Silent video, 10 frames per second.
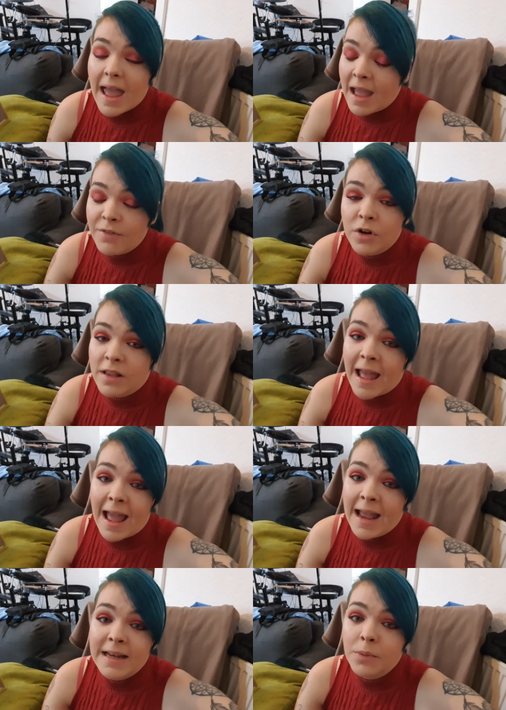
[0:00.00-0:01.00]
ever let
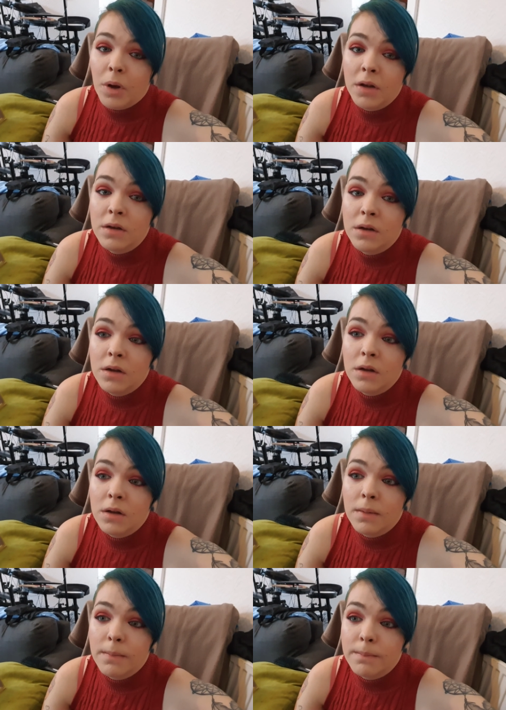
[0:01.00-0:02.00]
anyone
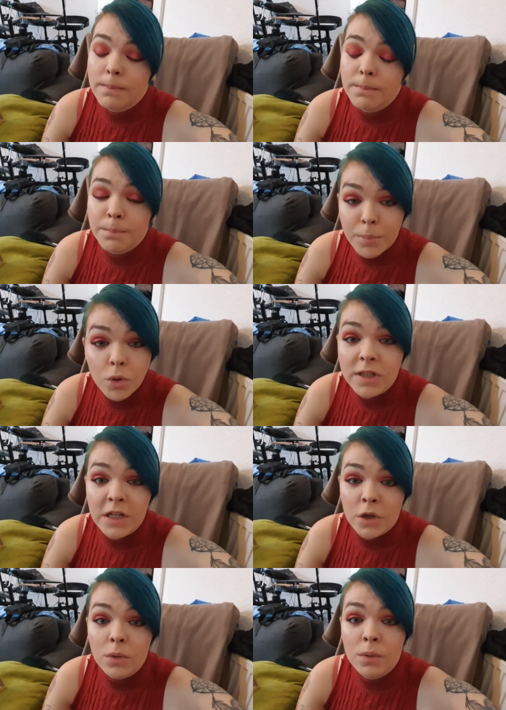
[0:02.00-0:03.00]
bully
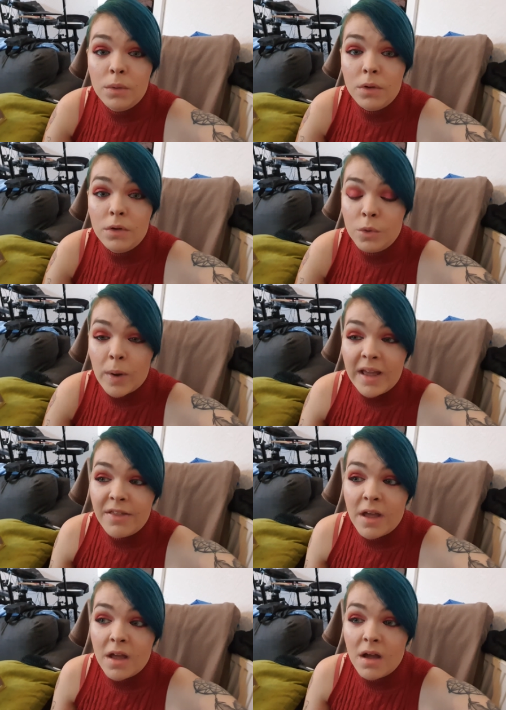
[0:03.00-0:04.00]
you the way
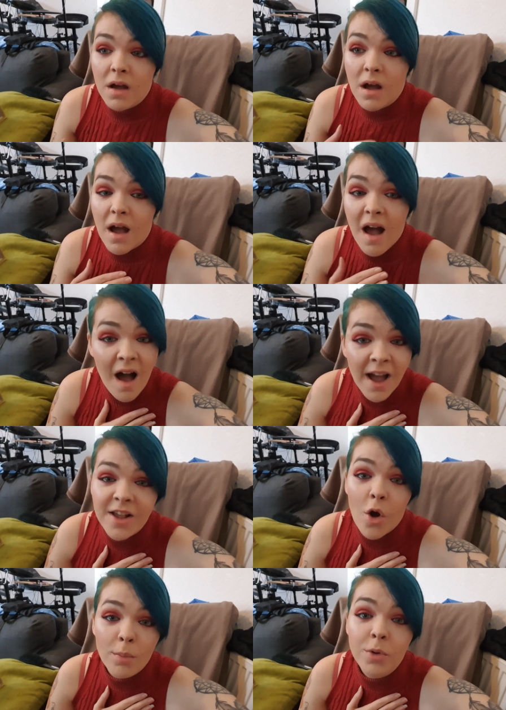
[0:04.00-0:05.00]
that I
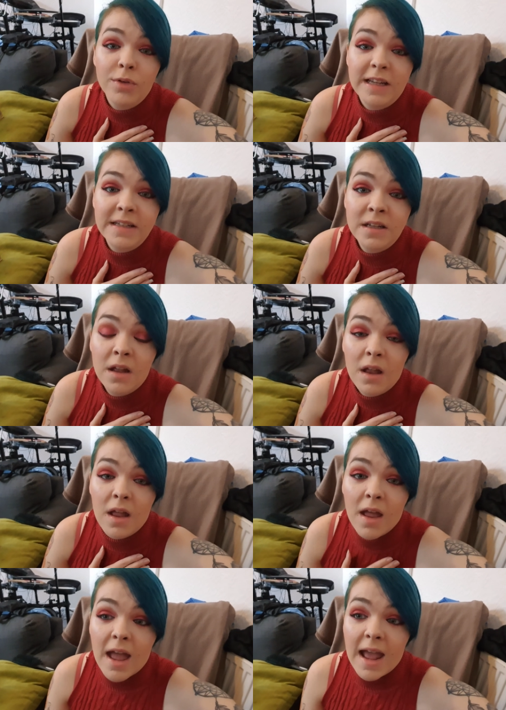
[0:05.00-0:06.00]
got bullied.
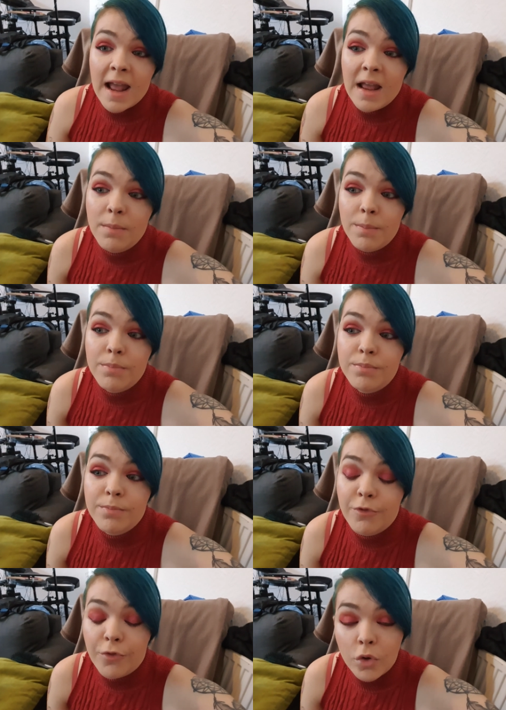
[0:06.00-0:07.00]
It
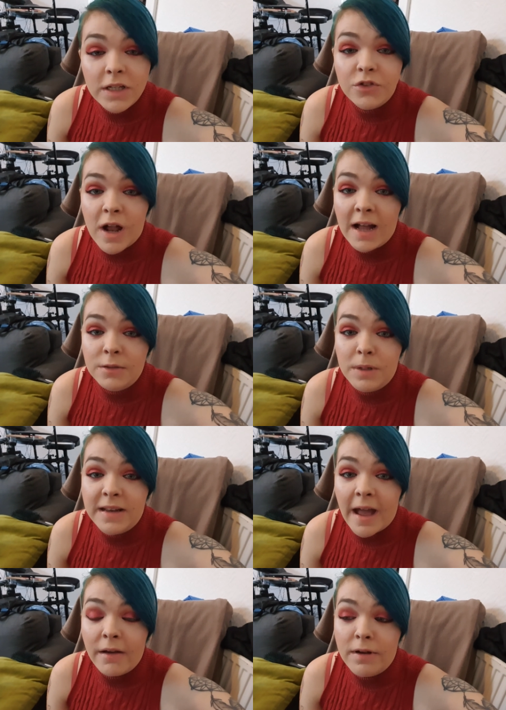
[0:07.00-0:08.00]
fully dragged me
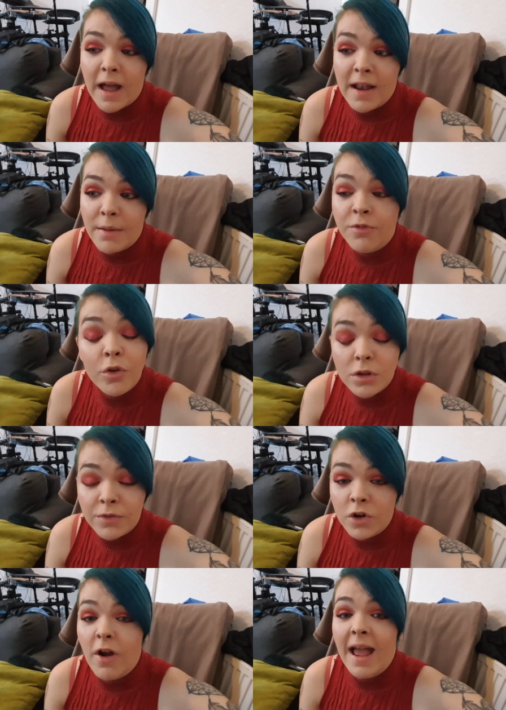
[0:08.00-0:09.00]
down, and I'm full
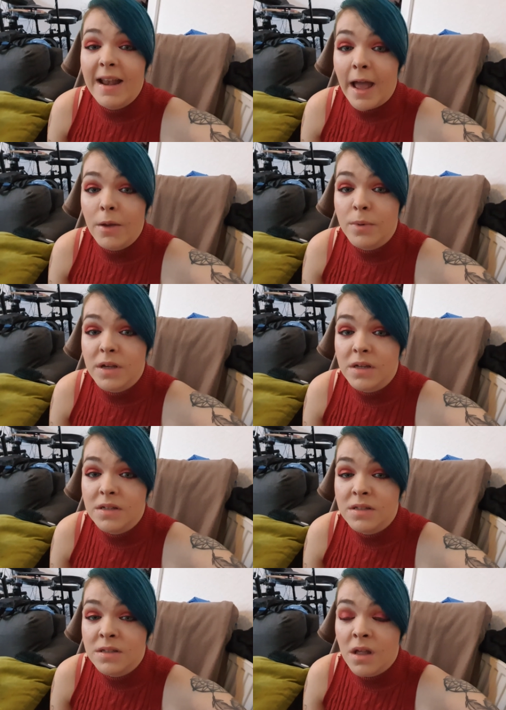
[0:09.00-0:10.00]
of regret now
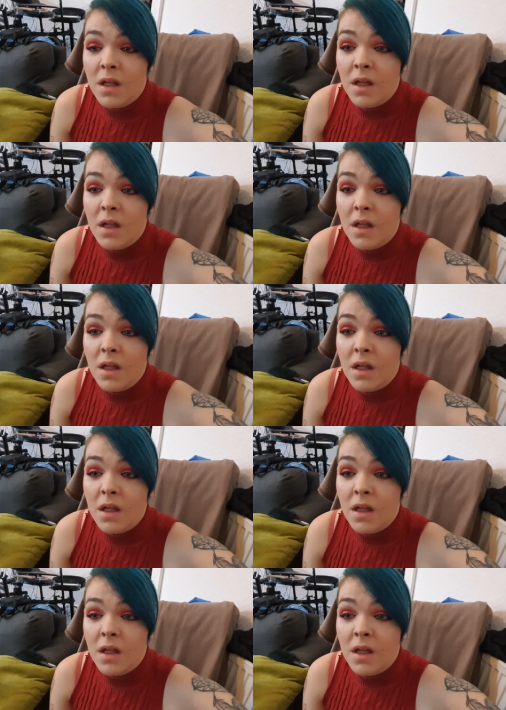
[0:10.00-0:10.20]
because